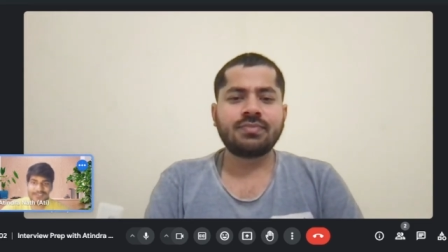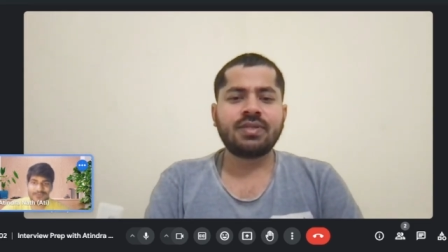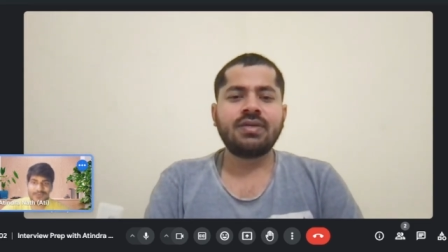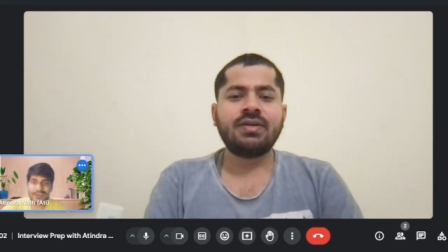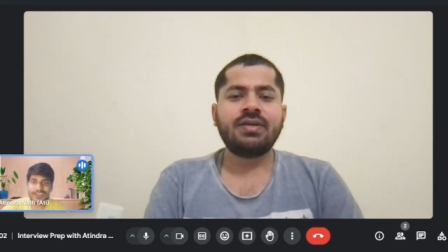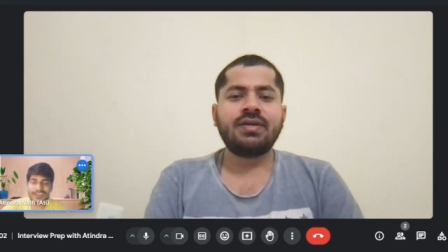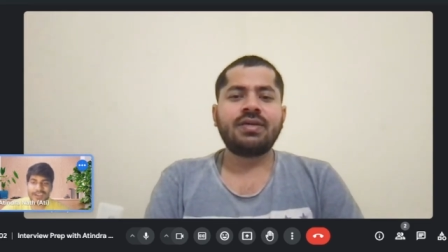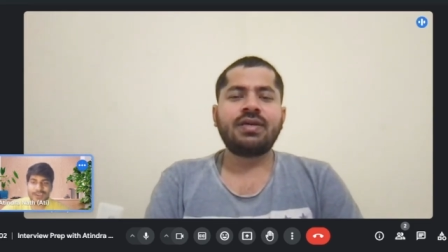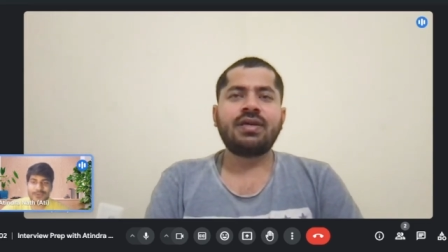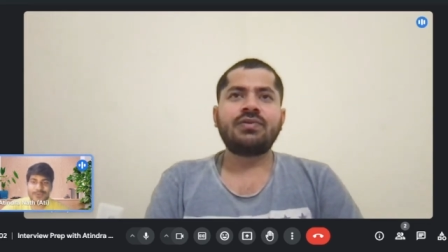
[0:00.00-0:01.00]
What?
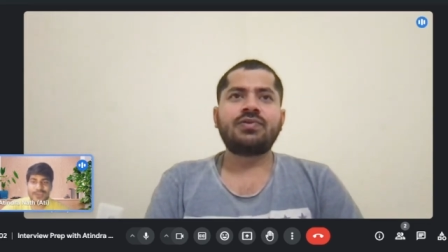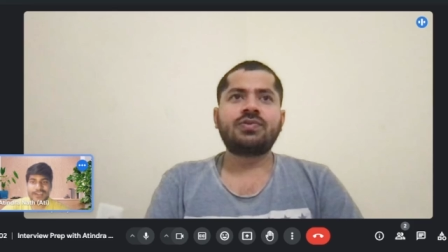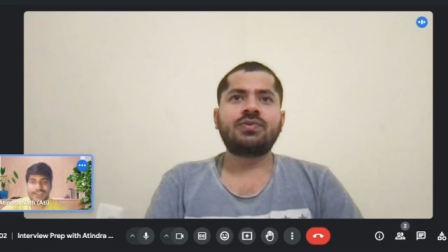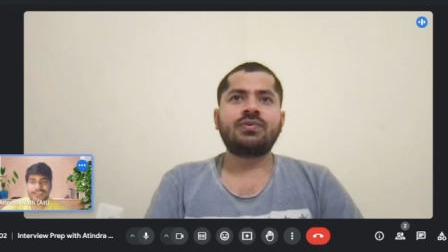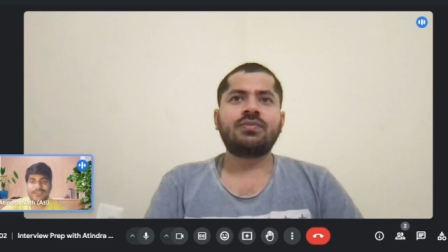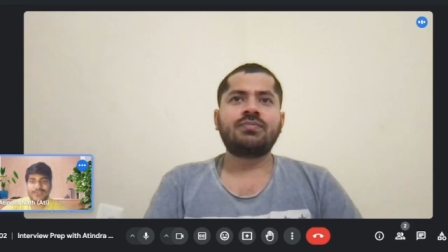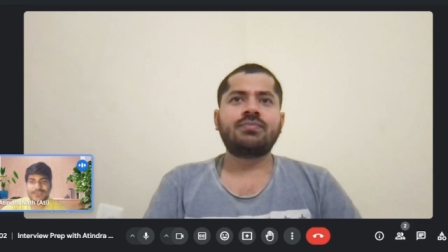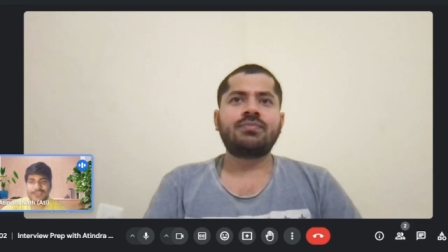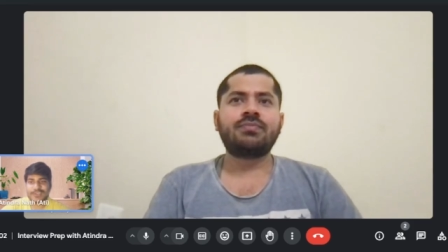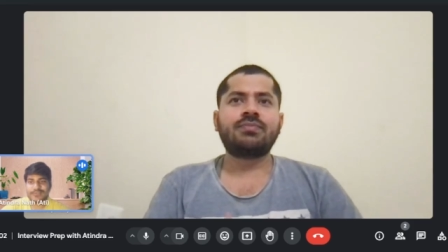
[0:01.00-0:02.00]
How do you yes. those
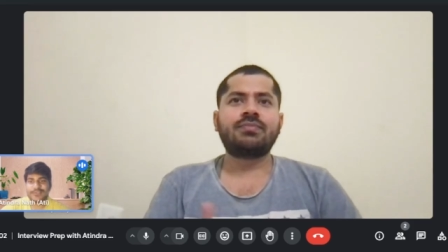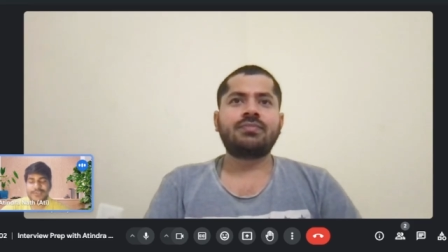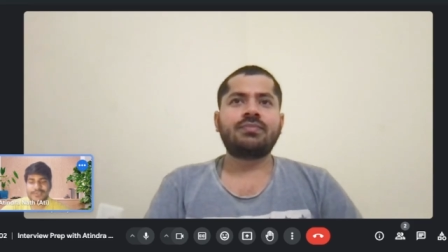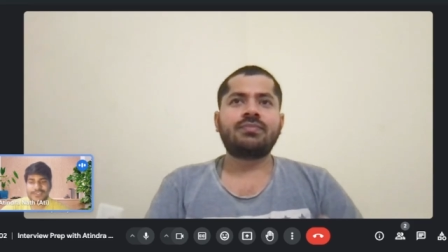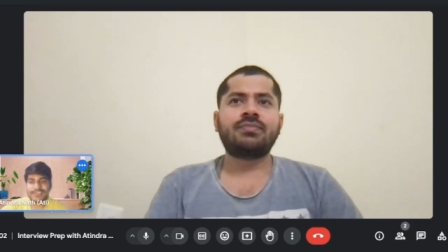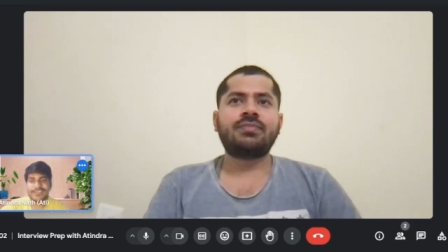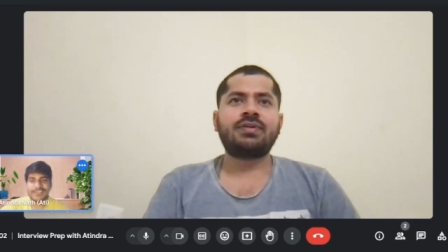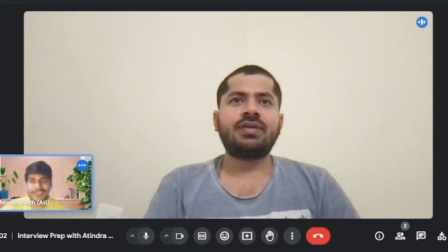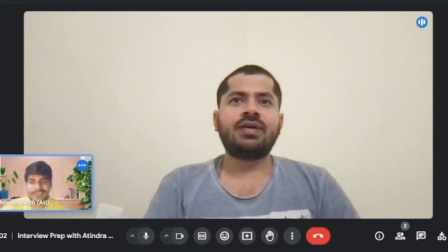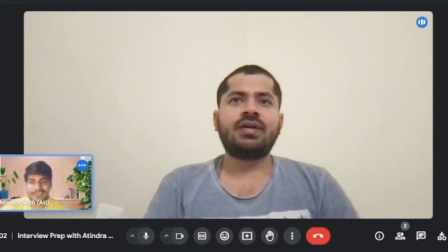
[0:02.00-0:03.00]
kind of requests?
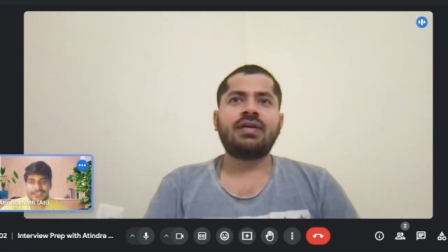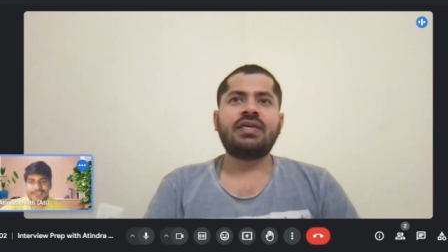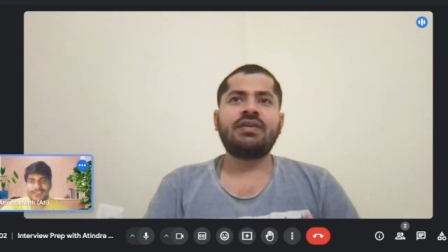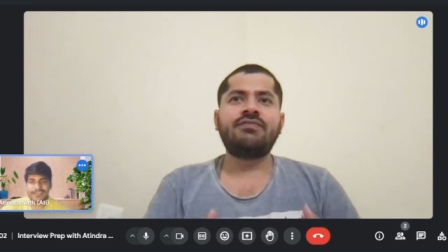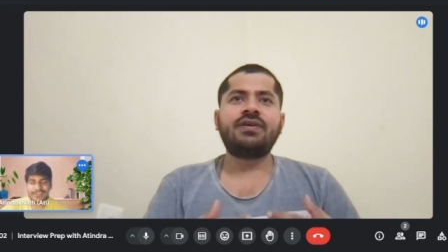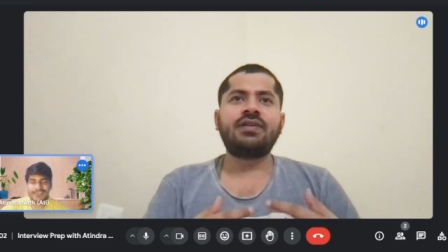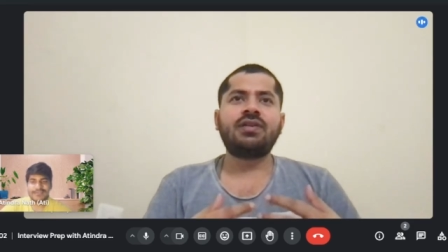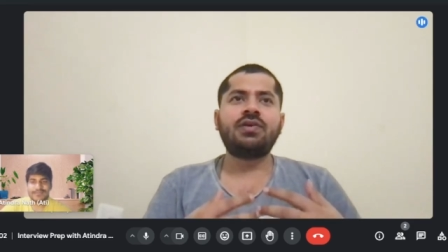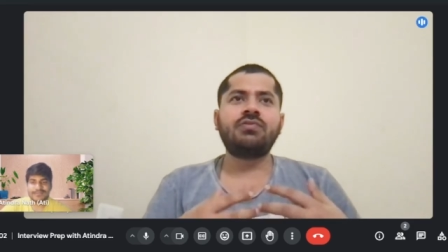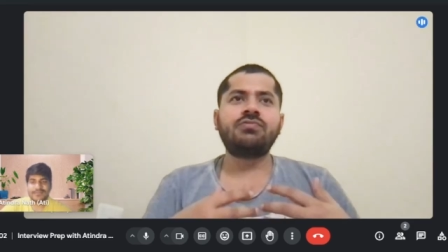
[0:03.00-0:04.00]
Yeah, even
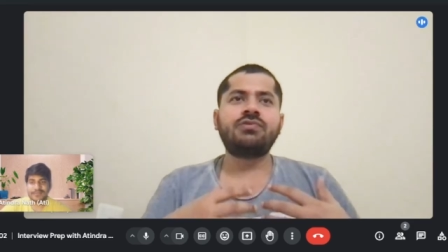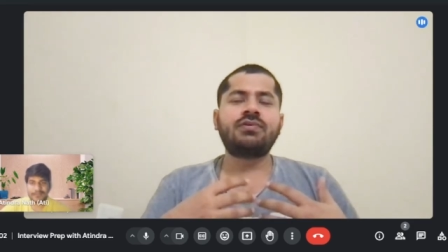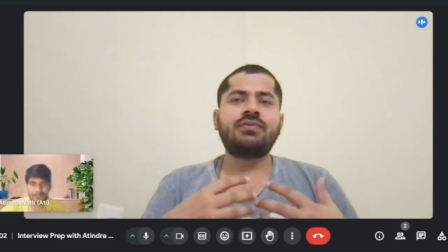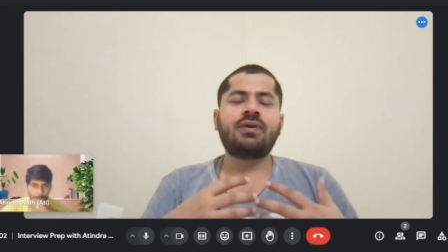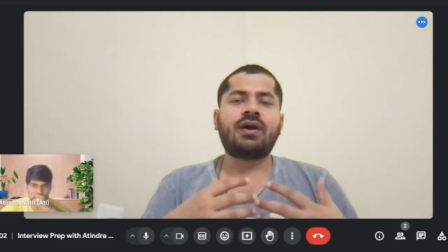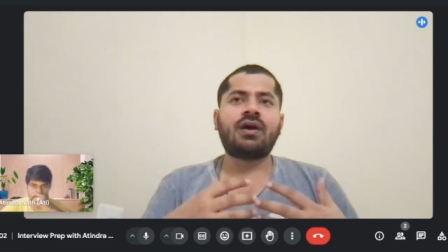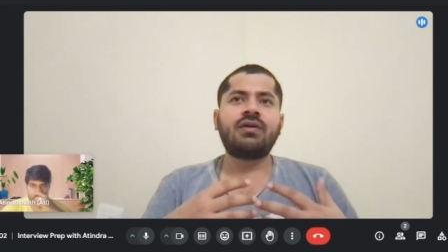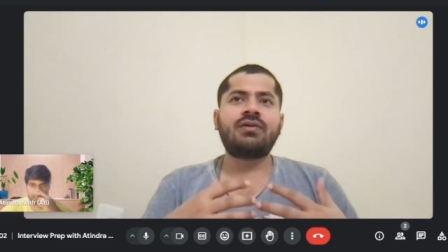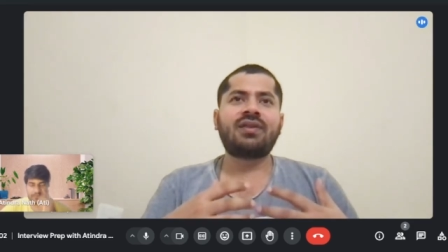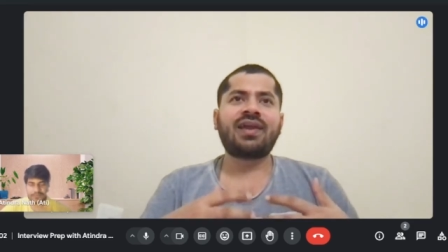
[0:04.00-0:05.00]
user
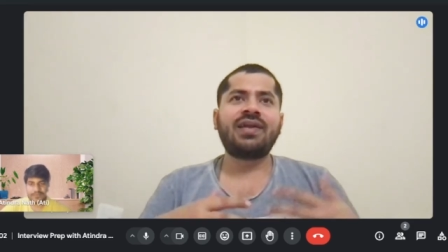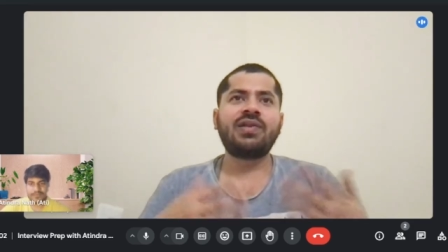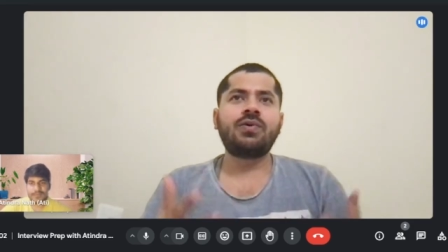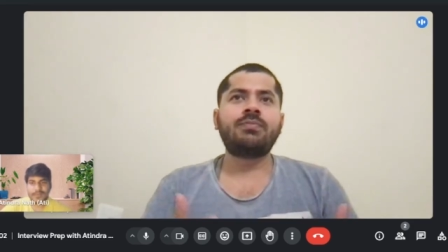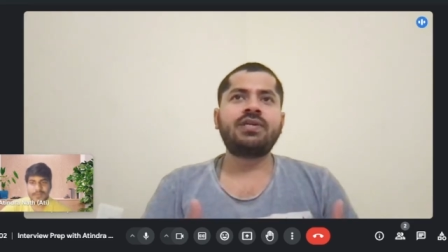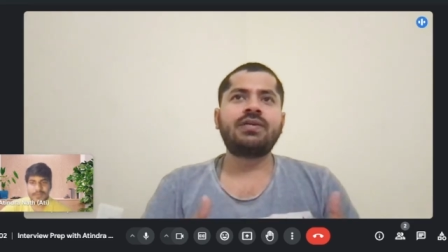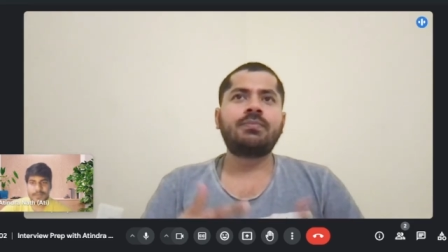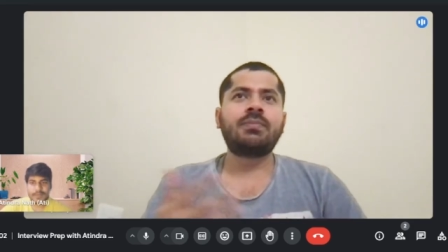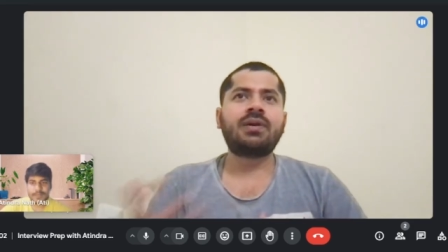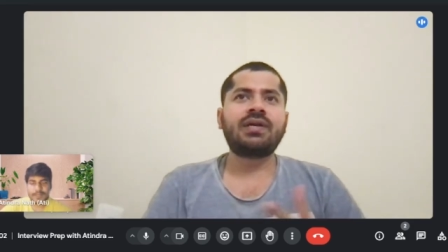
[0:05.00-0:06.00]
are trying to update
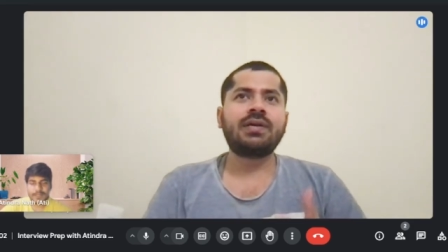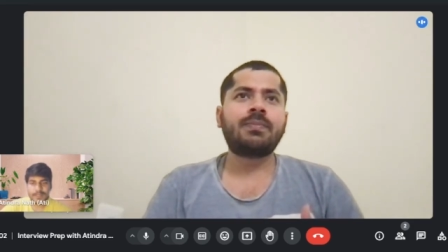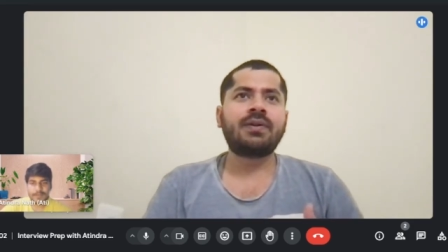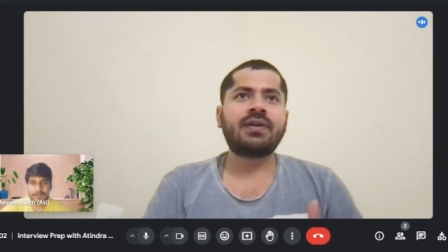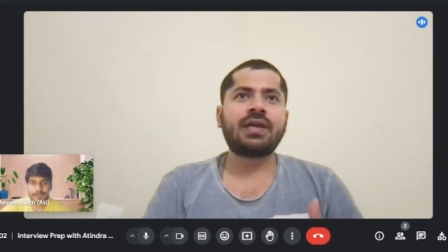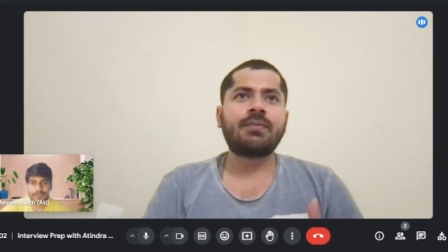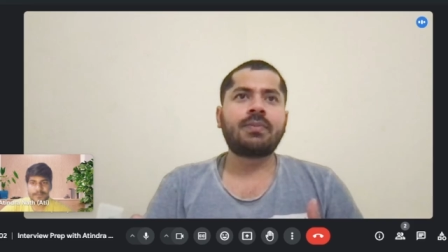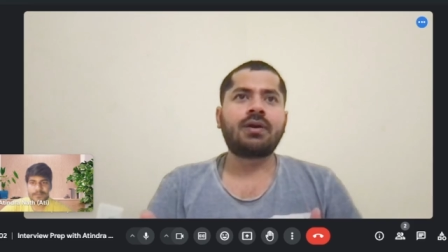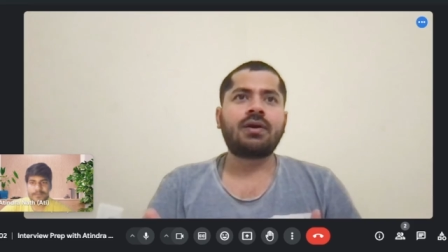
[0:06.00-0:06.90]
multiple times,